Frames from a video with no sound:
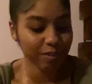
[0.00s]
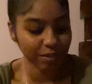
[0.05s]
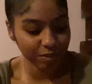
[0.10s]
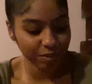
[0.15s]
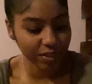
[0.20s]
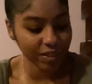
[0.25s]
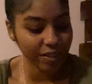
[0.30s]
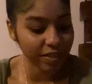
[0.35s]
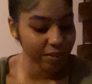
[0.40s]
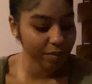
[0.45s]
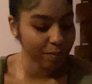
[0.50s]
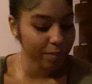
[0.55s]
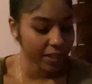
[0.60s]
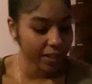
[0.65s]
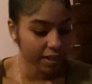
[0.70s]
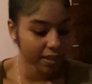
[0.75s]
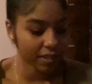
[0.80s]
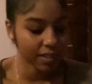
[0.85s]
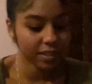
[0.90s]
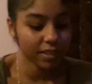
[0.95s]
real,
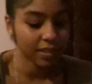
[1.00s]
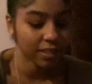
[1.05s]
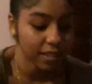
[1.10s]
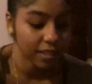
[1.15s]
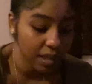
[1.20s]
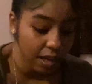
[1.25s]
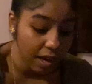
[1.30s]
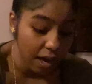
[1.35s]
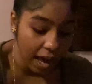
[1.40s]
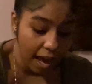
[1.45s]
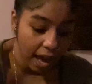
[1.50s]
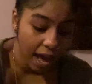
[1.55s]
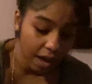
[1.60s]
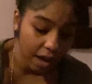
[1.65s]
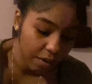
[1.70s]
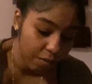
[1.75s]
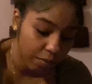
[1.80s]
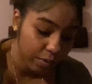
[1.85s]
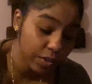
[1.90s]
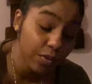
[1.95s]
because
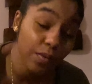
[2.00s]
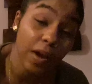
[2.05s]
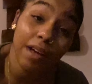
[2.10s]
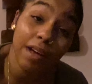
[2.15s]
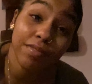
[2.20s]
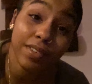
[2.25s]
when you have